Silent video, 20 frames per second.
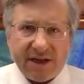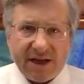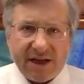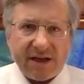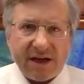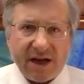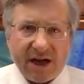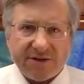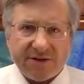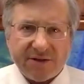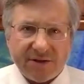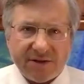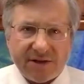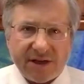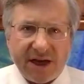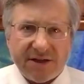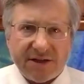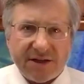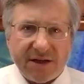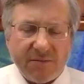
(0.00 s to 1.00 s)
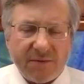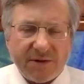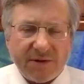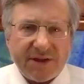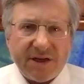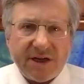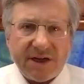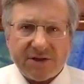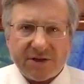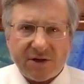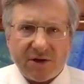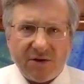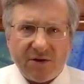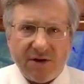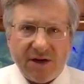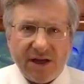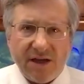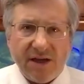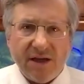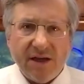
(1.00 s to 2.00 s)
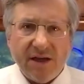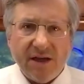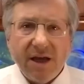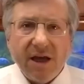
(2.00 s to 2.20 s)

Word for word: in consultation with an attorney.